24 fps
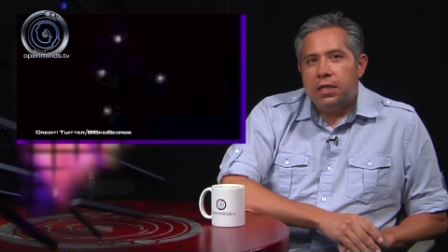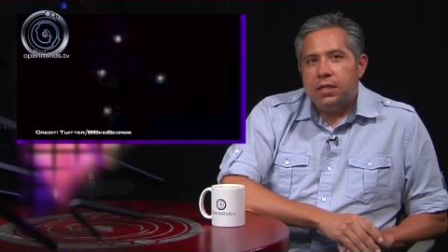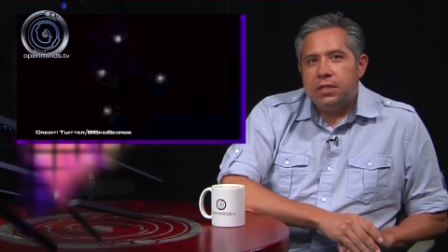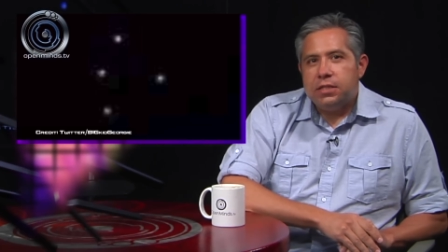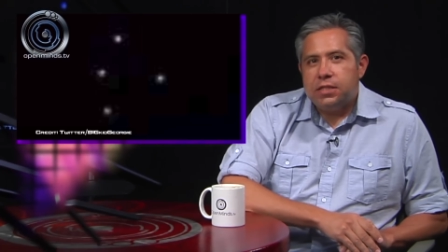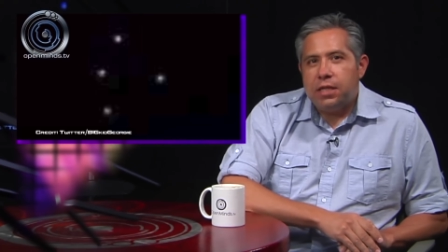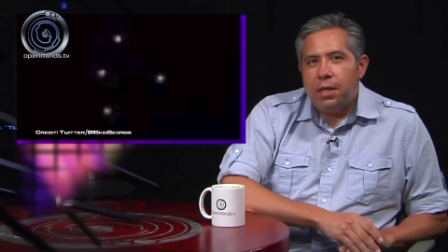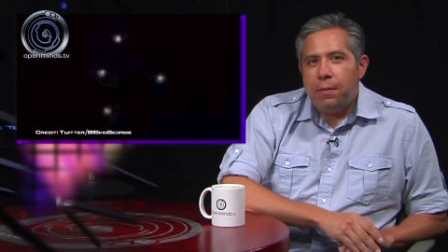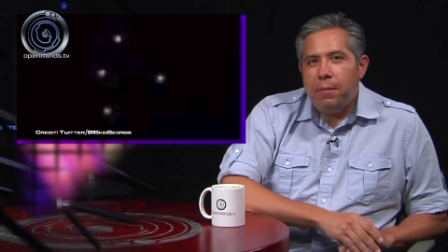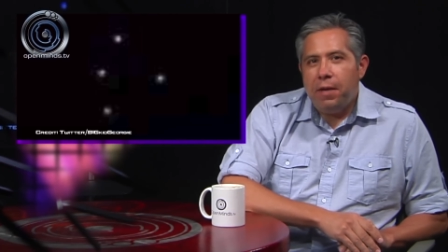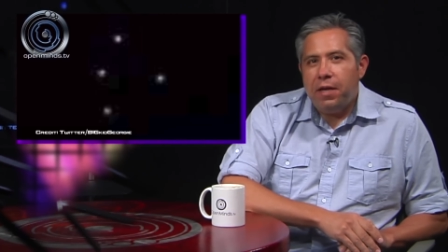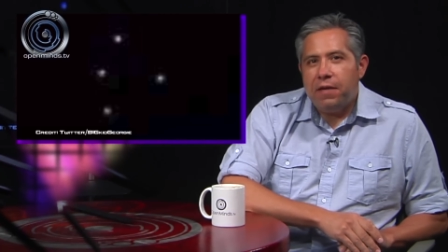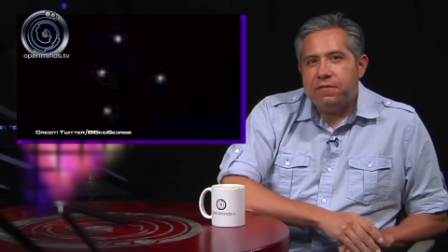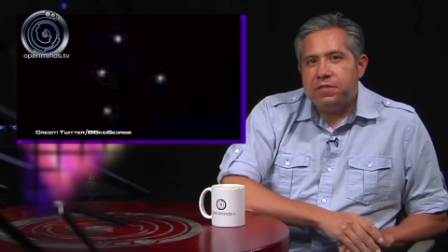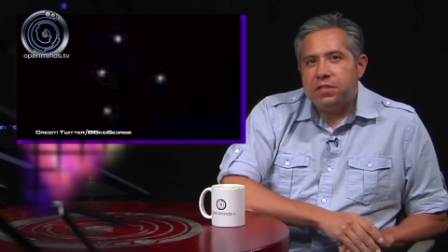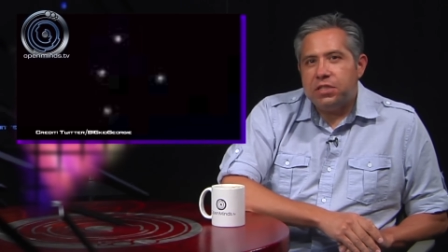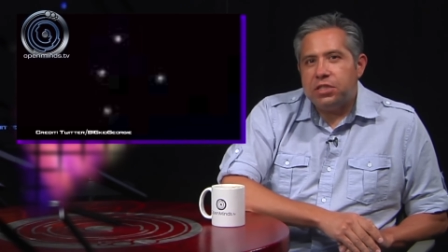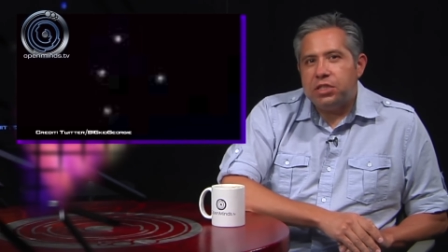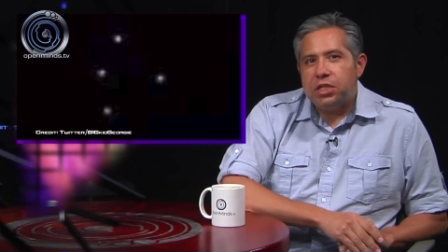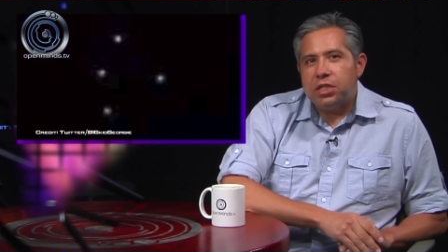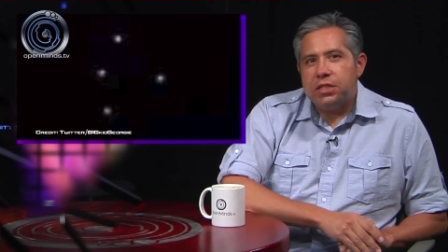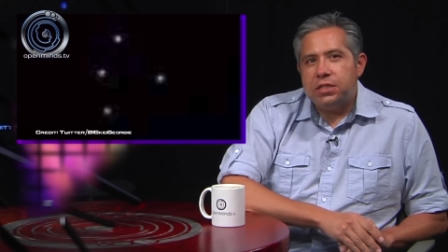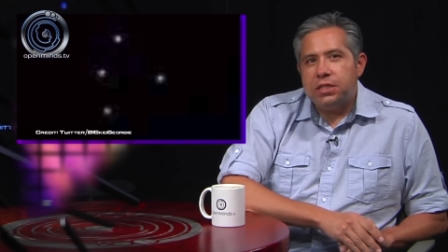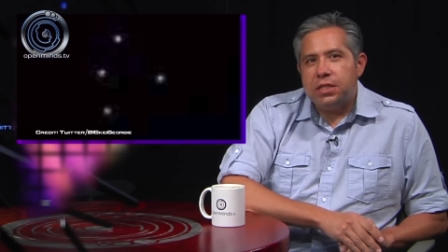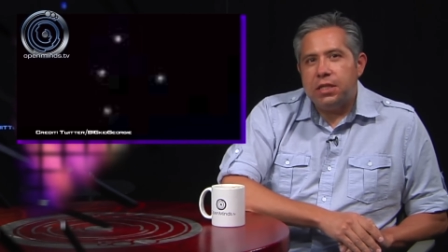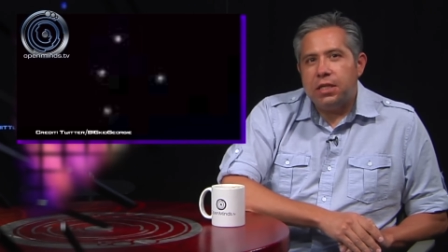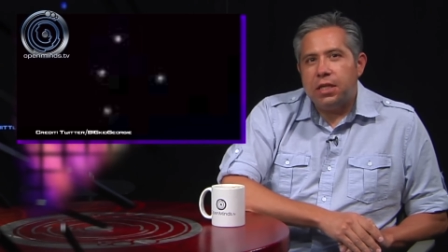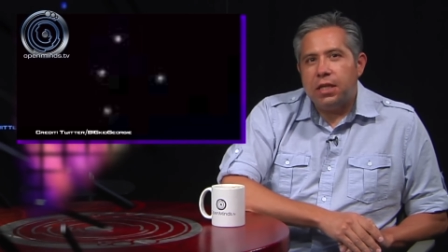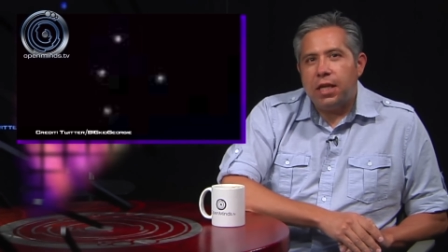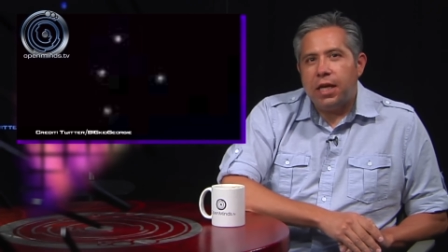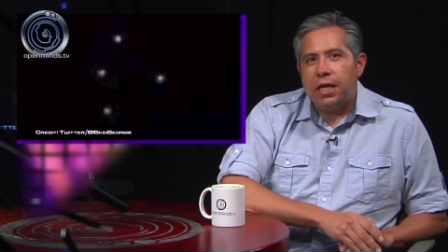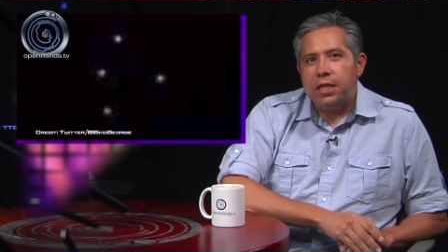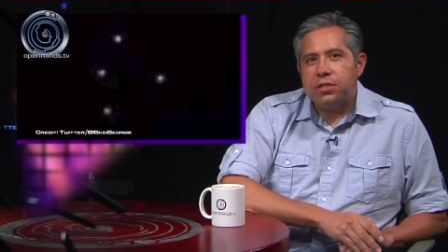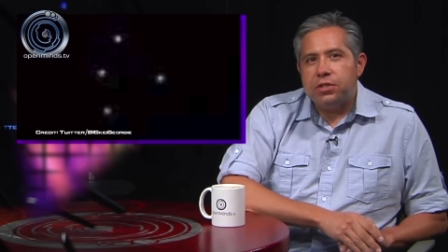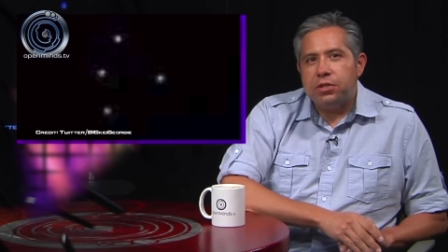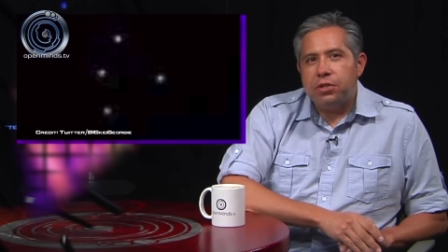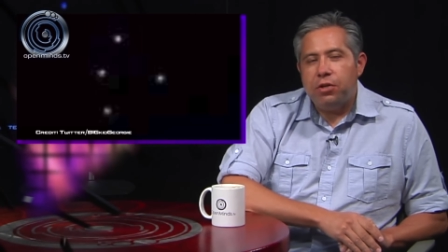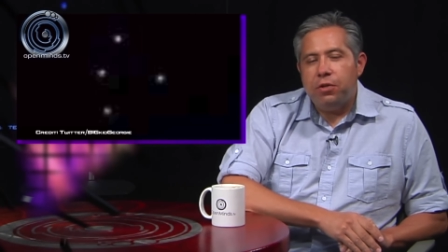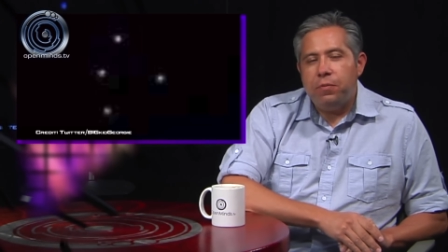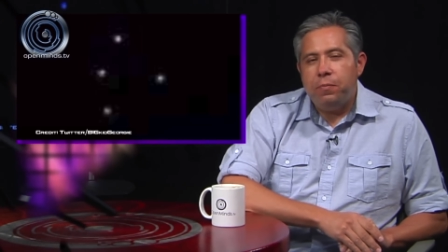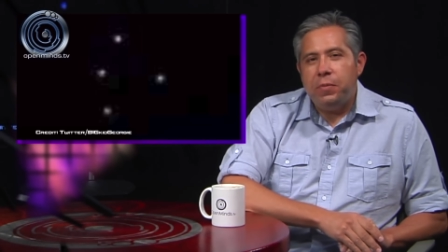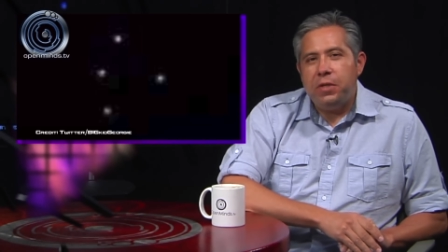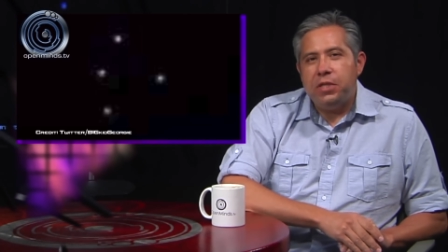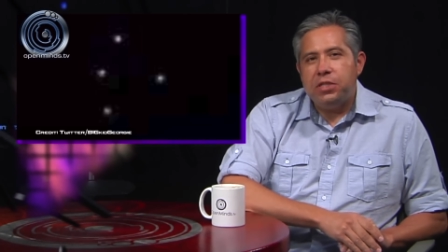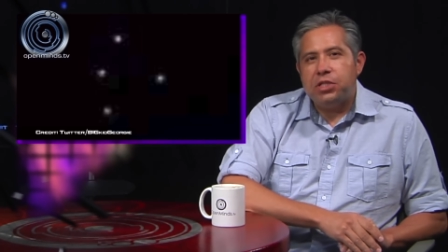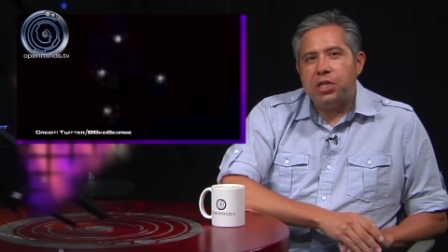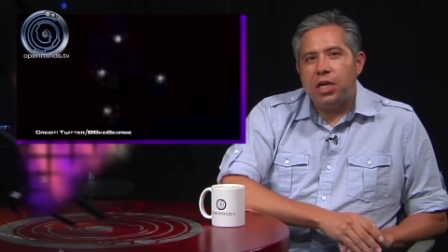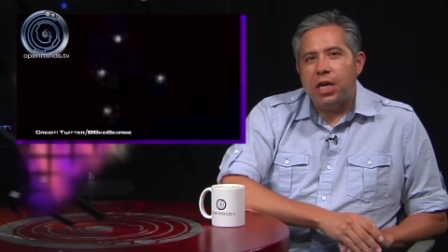Some have suggested the lights could
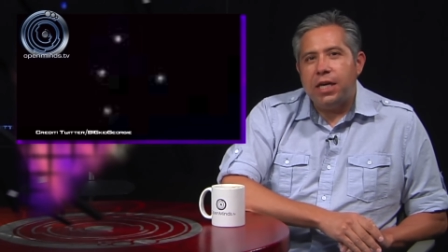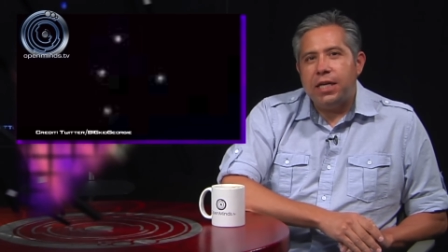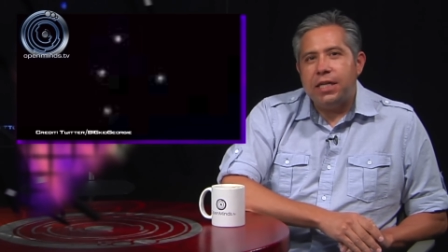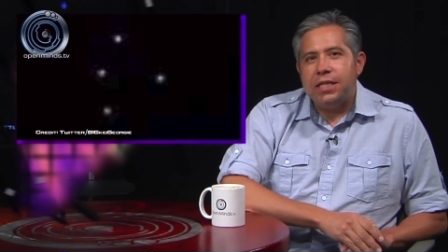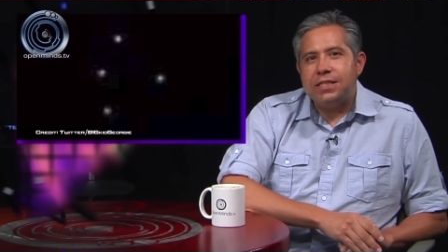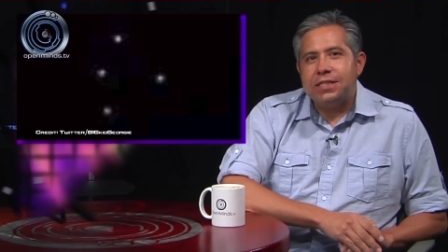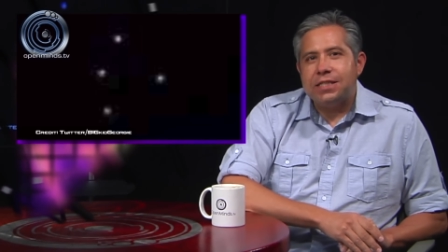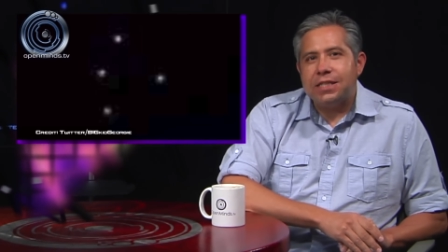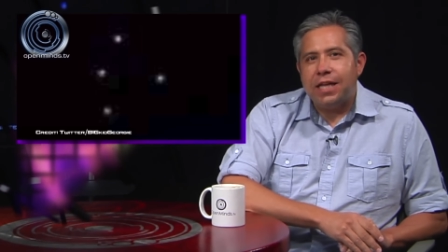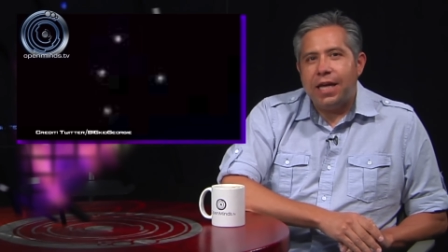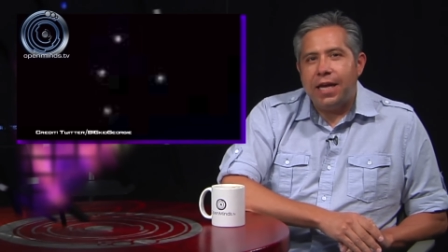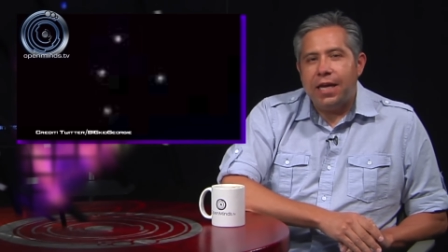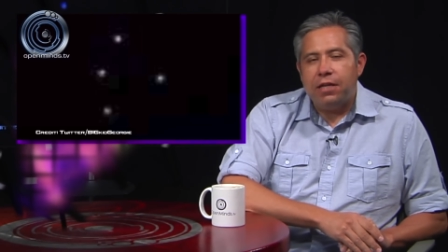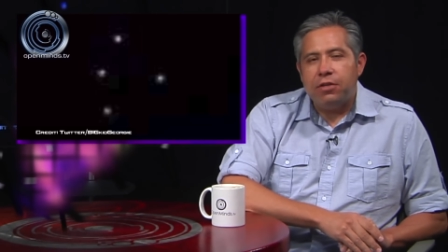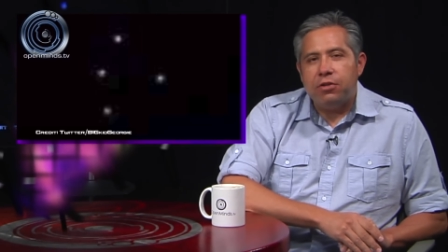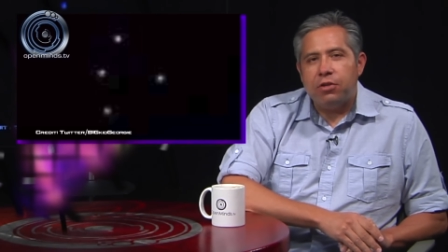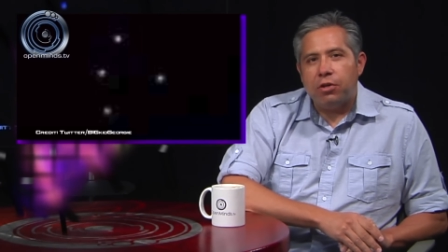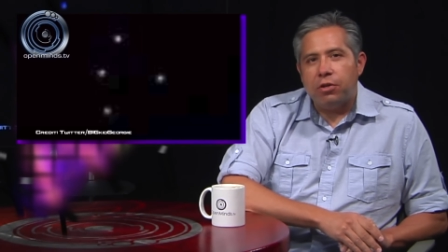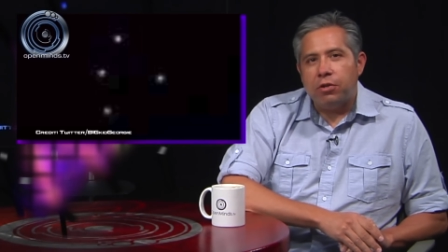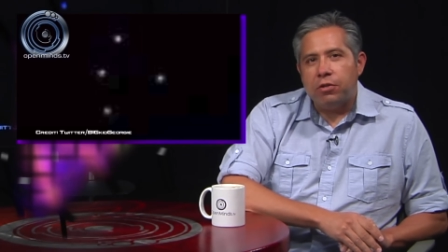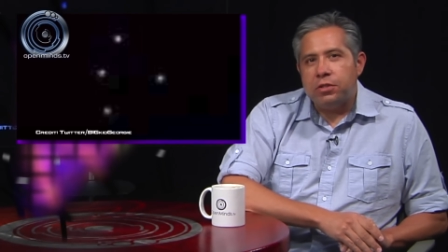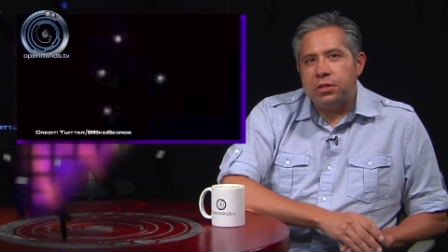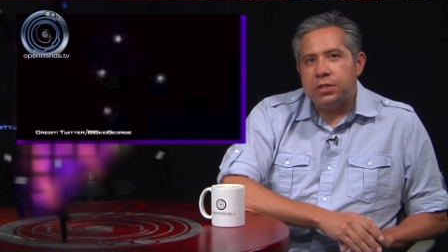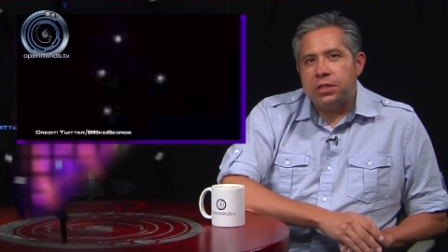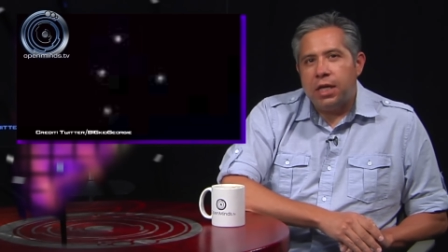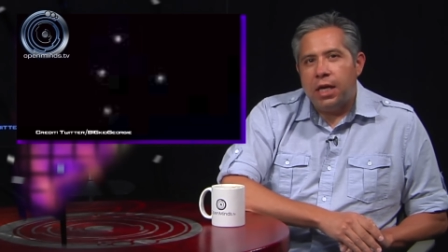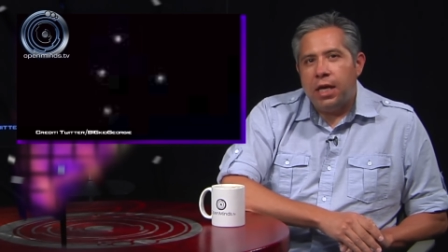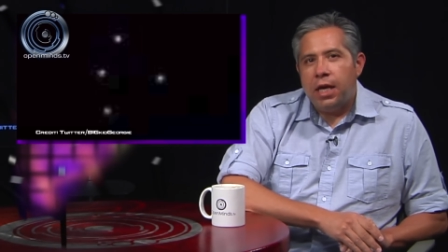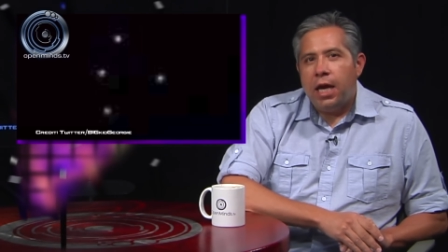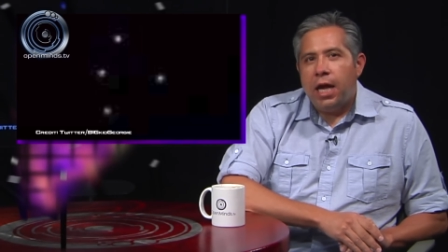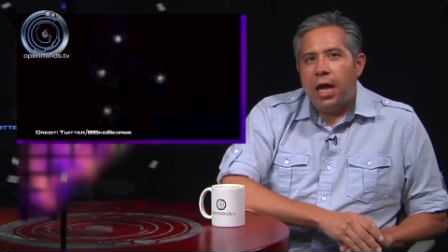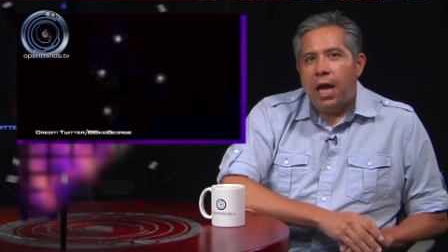be Chinese lanterns.